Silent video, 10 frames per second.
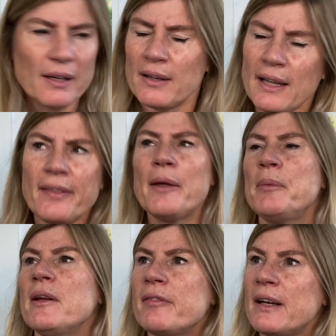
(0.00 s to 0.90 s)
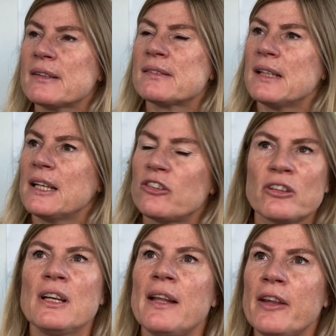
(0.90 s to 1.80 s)
Let there be a
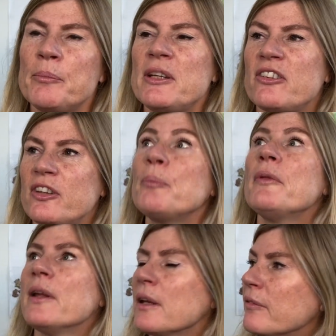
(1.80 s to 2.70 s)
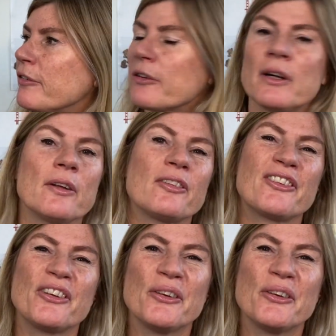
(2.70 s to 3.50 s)
vaccination, let there be something for us